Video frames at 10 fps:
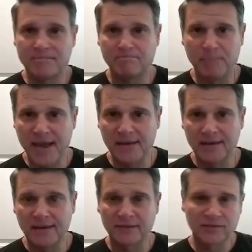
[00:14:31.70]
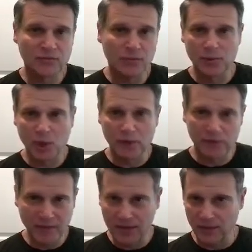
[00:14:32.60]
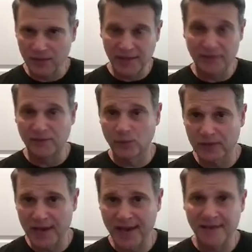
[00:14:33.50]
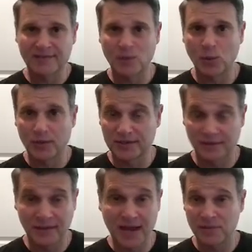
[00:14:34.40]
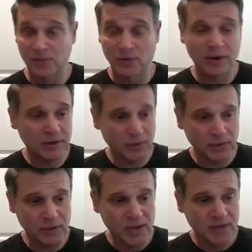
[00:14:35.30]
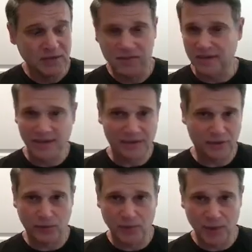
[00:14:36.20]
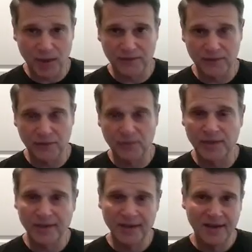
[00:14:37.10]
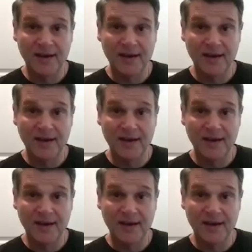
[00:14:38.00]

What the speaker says: baited and screwed over by looking at a forecast only to not be wrong or just to kind of throw you off a little bit,